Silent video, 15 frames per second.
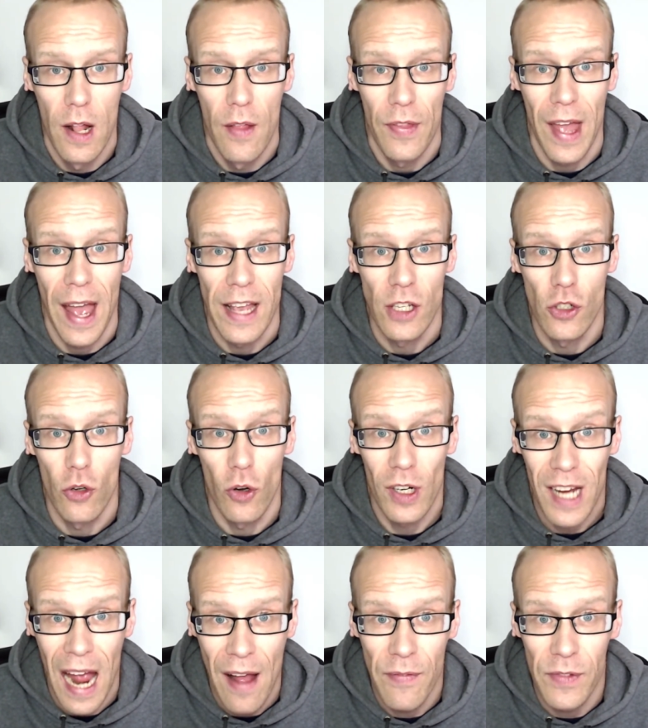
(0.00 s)
That is your
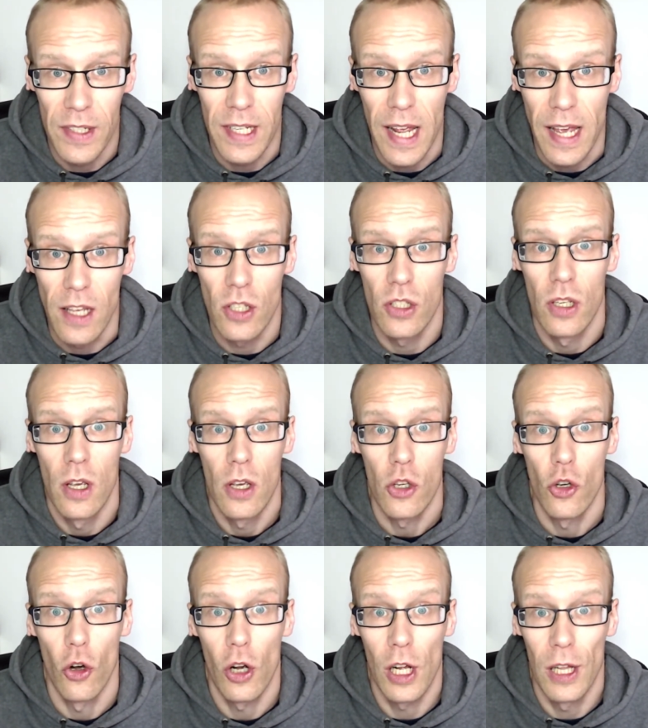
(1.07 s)
candidates,
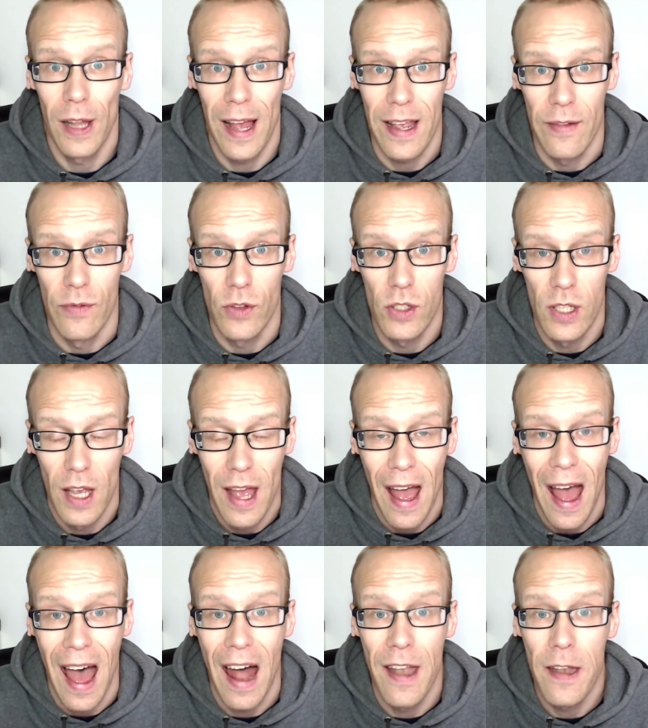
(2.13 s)
your clients,
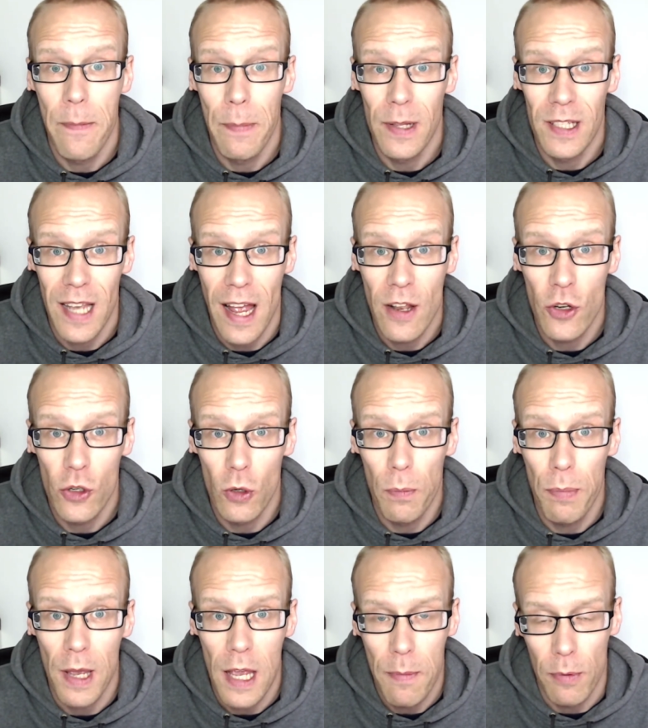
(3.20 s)
and potential
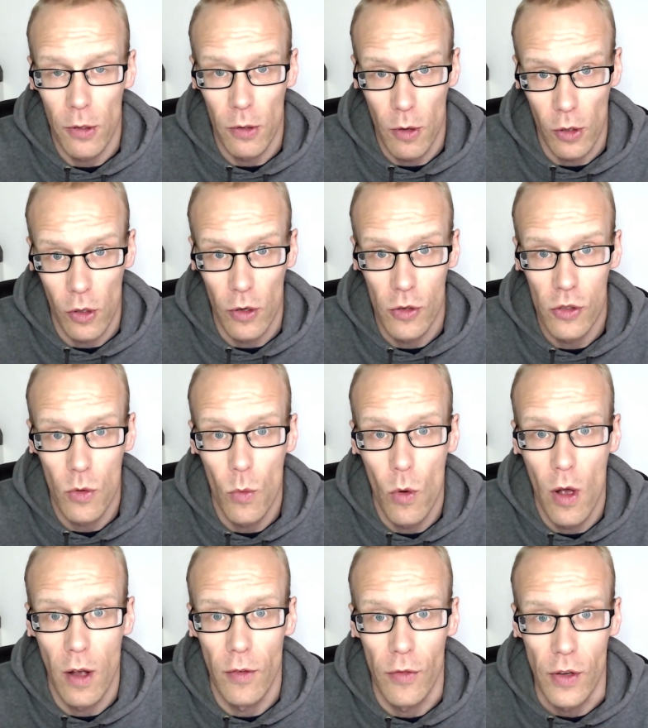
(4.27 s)
people who are going to
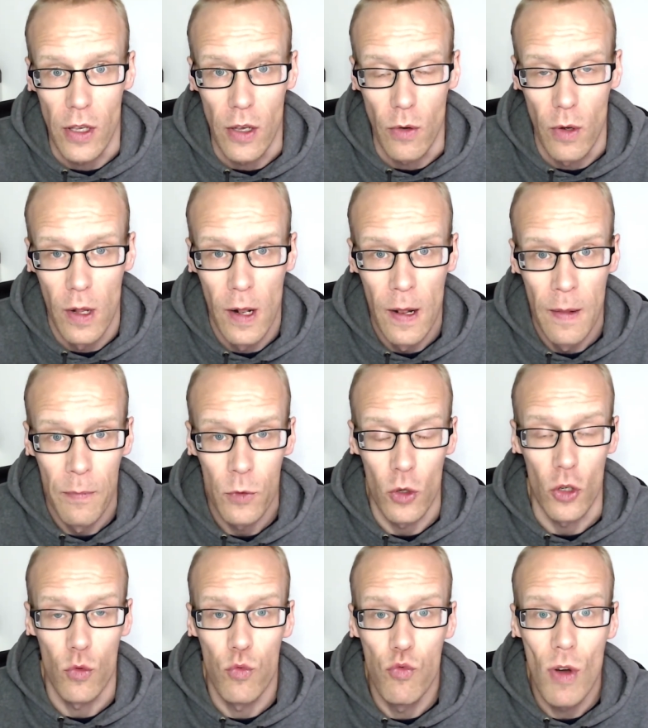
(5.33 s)
work for you. So
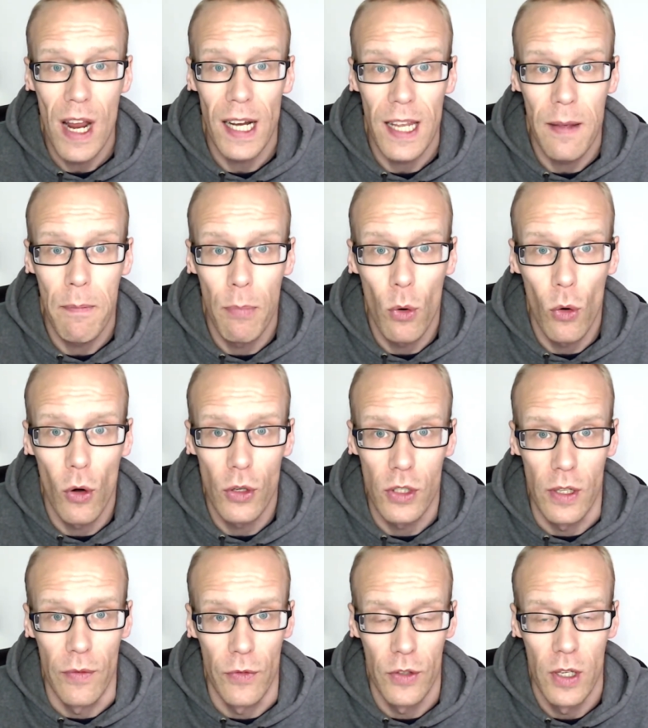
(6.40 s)
it's really
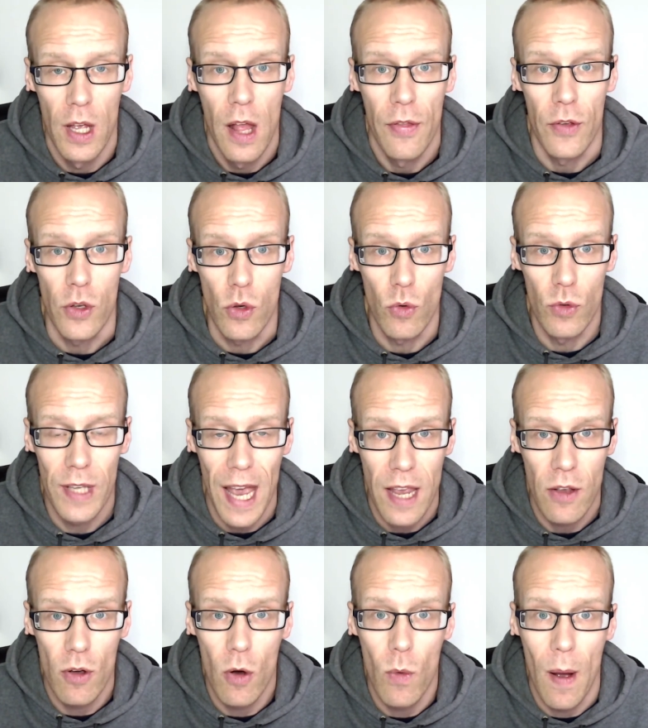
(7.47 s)
important that you get
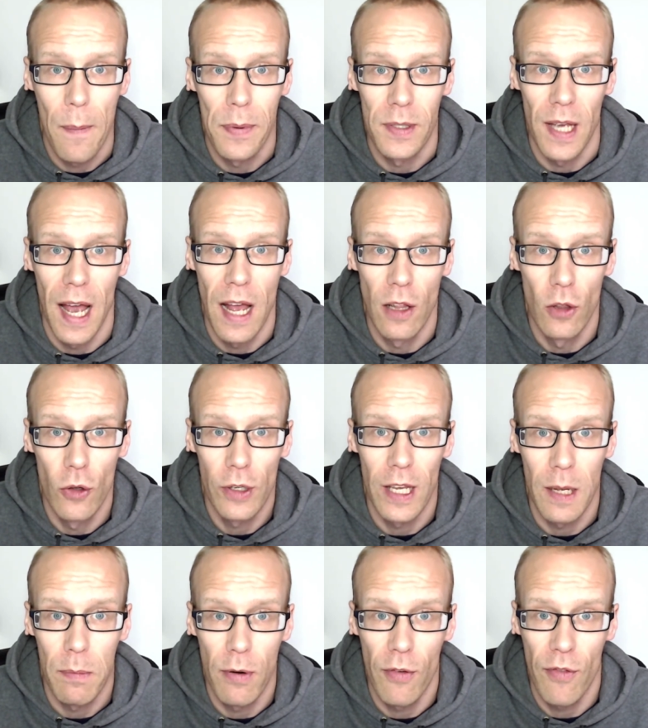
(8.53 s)
your website looking
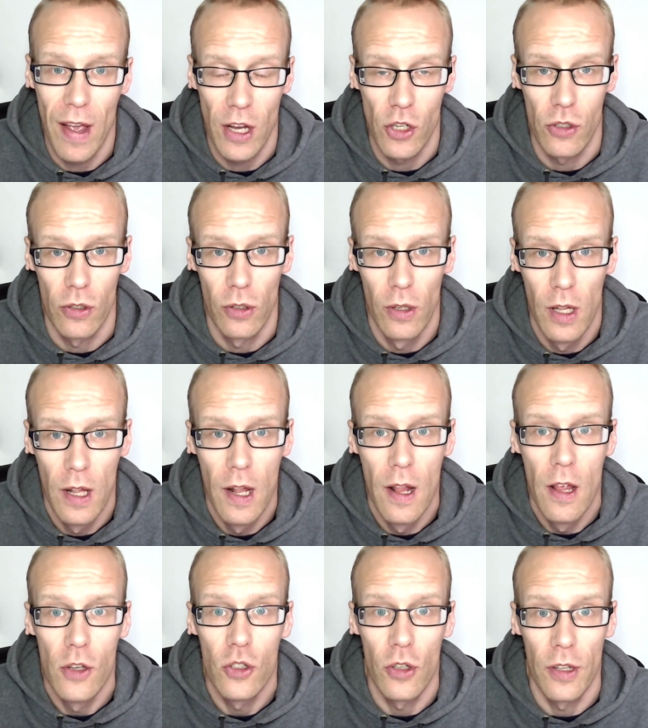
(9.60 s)
professional
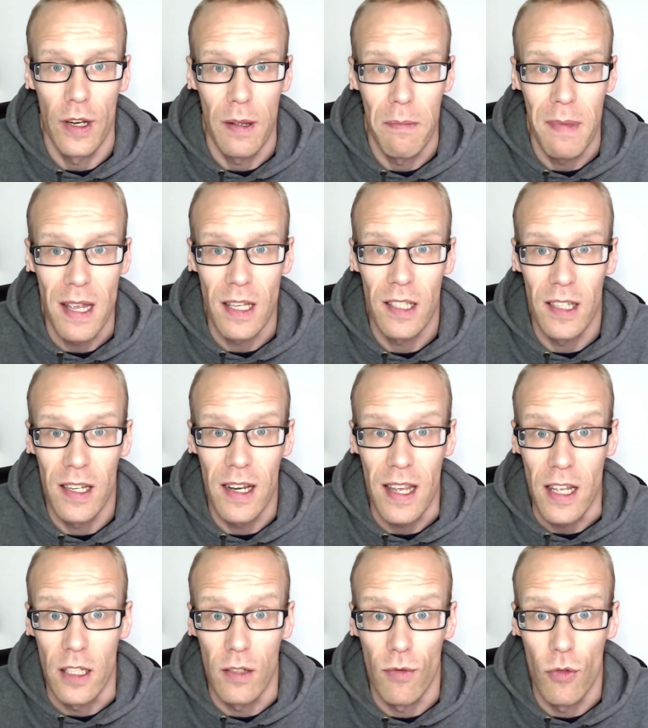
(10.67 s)
so that it meets the
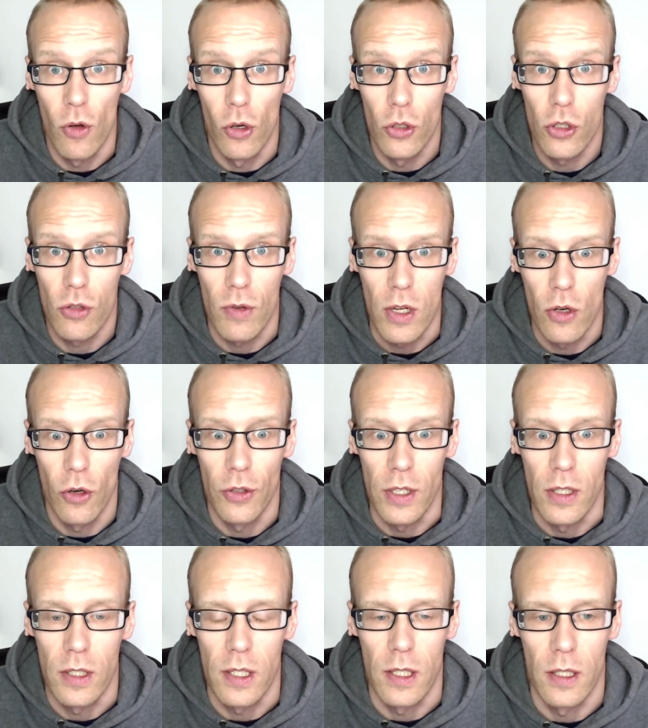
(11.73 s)
needs of those 3
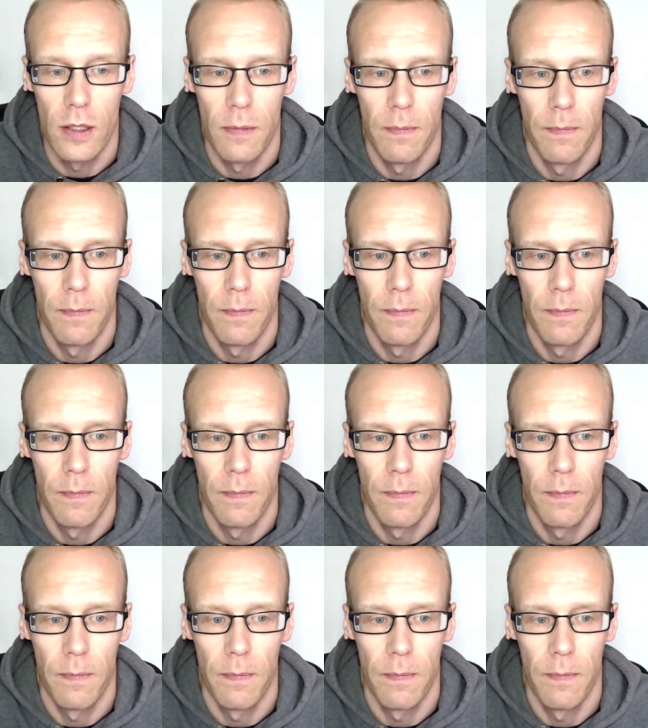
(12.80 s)
audiences.